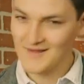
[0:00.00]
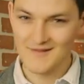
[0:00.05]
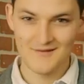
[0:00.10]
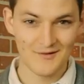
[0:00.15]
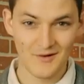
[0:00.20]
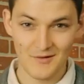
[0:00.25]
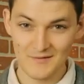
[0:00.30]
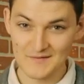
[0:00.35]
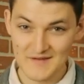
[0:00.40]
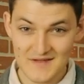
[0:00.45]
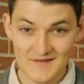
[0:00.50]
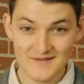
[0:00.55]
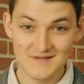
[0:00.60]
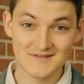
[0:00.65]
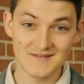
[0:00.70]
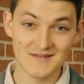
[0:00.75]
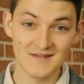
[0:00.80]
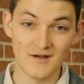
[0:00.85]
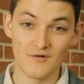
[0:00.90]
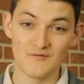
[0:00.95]
they're all
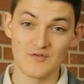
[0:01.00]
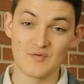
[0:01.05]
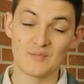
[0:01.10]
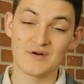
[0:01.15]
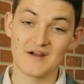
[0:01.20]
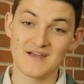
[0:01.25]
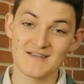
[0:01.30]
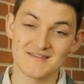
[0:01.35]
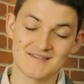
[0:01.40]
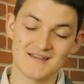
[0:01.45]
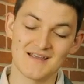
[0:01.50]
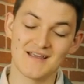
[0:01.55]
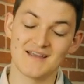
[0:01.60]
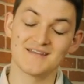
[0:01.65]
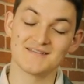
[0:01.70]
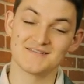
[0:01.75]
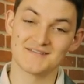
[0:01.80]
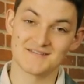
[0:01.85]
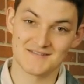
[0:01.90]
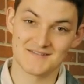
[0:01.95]
needlessly overpriced and